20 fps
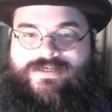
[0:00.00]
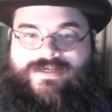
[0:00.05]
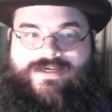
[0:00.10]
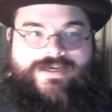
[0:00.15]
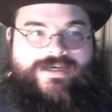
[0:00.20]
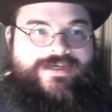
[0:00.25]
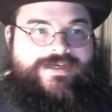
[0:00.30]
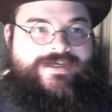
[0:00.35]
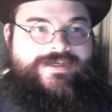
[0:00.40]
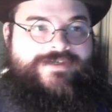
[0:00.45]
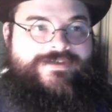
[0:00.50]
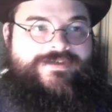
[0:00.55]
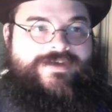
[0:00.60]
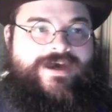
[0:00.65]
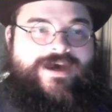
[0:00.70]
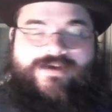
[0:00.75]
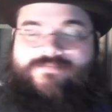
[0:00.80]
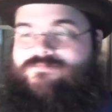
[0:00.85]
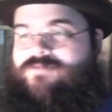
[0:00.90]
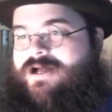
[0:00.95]

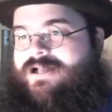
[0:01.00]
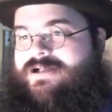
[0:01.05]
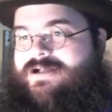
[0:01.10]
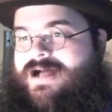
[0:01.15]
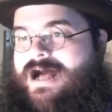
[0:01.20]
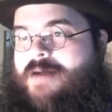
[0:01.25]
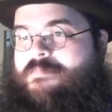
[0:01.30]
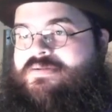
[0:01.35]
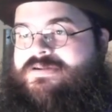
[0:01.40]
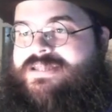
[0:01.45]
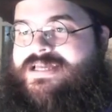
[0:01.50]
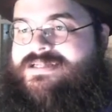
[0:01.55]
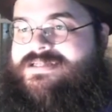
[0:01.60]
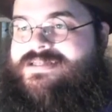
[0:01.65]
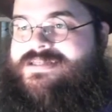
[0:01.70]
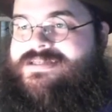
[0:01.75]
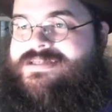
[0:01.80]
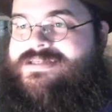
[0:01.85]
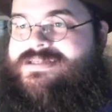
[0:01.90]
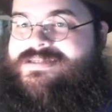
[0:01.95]
uh, well, I'll put that
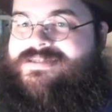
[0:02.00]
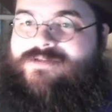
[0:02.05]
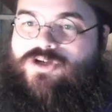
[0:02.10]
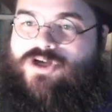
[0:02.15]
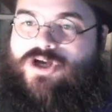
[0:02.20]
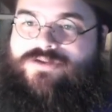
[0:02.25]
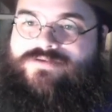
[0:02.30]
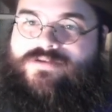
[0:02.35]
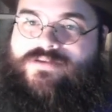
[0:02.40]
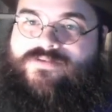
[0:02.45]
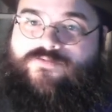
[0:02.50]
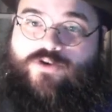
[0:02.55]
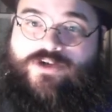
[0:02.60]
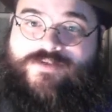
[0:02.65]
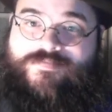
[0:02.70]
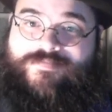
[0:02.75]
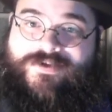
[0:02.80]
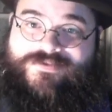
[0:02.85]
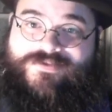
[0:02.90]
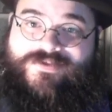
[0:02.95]
to the side. We'll go through the
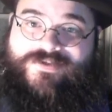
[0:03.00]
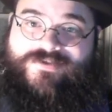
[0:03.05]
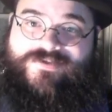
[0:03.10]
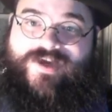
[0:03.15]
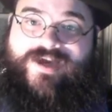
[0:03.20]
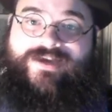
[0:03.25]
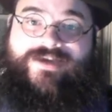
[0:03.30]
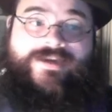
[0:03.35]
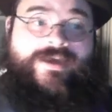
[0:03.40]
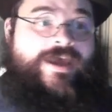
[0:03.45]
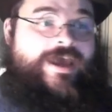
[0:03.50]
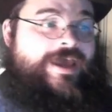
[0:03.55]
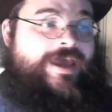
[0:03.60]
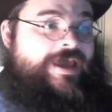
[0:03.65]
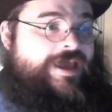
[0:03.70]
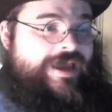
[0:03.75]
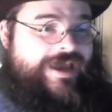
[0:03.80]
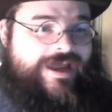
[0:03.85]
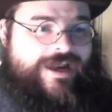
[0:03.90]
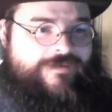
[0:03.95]
voicemails in a second.
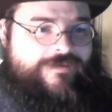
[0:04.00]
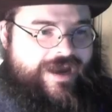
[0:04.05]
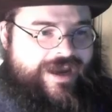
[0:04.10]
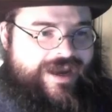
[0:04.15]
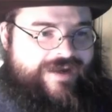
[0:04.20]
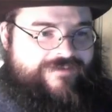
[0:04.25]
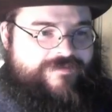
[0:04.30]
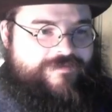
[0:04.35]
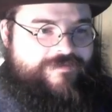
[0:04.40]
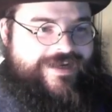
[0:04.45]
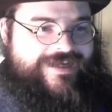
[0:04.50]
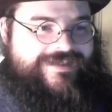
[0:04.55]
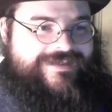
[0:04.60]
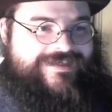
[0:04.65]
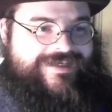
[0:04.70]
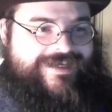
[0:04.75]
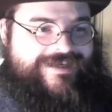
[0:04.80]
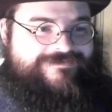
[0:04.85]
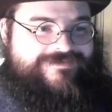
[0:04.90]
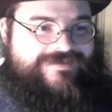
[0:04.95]
Anyway, everybody
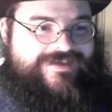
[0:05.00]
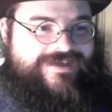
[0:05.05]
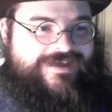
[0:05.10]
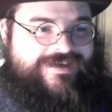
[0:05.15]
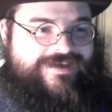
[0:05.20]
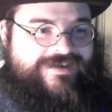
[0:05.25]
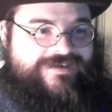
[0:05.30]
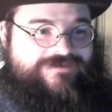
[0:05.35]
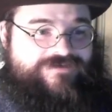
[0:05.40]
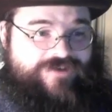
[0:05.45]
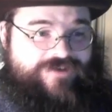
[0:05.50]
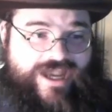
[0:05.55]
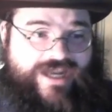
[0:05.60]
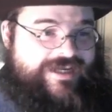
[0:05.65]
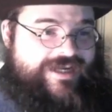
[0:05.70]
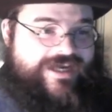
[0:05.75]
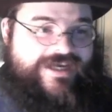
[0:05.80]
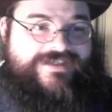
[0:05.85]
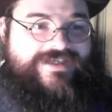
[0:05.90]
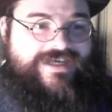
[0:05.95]
seems. Uh,
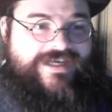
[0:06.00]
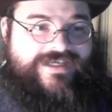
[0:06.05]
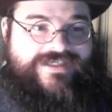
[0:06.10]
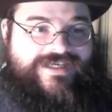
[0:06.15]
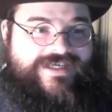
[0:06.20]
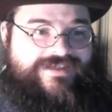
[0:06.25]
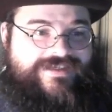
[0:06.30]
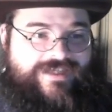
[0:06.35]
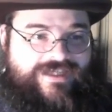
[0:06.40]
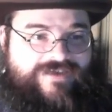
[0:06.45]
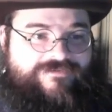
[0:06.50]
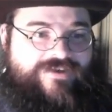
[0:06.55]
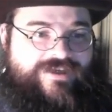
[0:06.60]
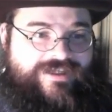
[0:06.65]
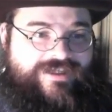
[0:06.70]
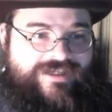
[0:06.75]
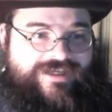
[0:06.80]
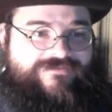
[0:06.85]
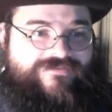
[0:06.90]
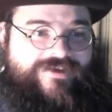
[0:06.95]
Dragon Exile says, leave it,
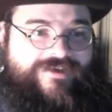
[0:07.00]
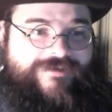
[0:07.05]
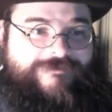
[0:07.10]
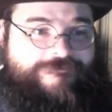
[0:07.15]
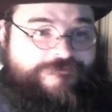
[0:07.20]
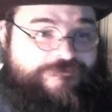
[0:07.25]
leave it.